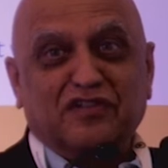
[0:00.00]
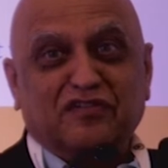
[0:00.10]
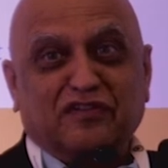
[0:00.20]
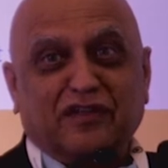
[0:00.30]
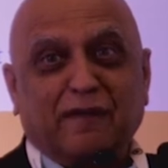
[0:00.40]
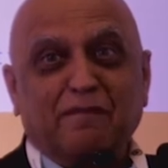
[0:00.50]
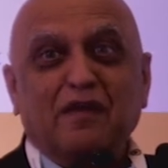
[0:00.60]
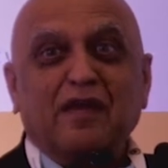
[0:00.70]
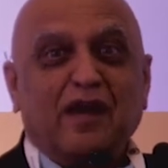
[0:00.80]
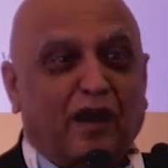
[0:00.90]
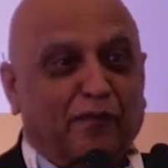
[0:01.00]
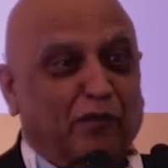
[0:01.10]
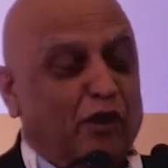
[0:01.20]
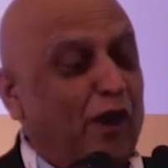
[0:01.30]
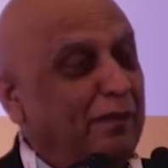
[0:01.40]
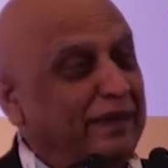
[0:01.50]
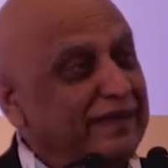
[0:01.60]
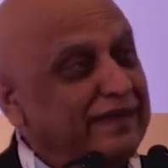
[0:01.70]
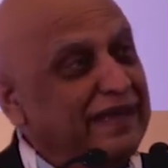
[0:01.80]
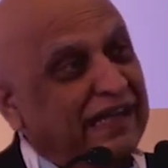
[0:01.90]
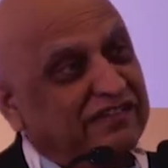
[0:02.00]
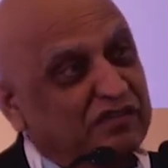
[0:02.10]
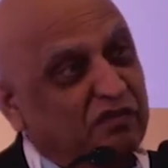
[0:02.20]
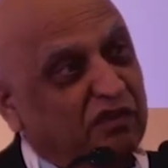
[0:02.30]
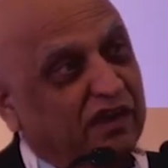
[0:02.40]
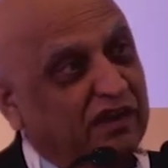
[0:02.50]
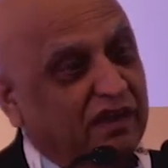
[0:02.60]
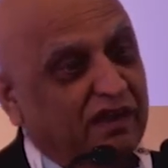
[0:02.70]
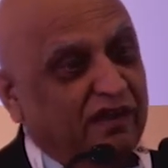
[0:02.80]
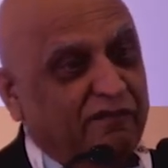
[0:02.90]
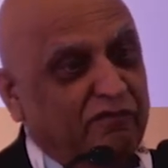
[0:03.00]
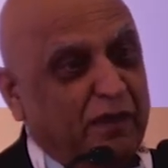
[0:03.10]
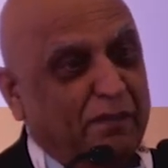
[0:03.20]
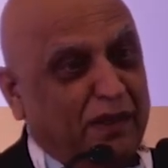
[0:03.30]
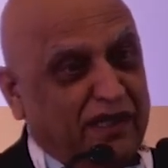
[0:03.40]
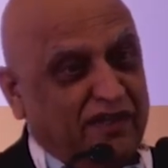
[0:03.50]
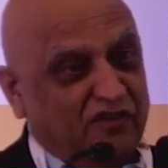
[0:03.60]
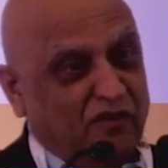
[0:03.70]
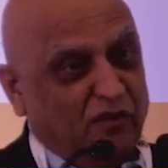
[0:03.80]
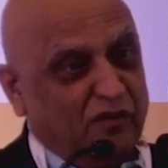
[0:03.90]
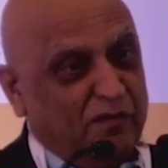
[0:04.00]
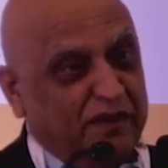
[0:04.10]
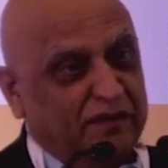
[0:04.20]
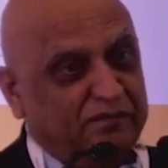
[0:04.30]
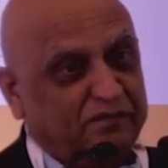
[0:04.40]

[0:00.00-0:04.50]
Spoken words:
scheme, a monopoly. That's where the money is going to be.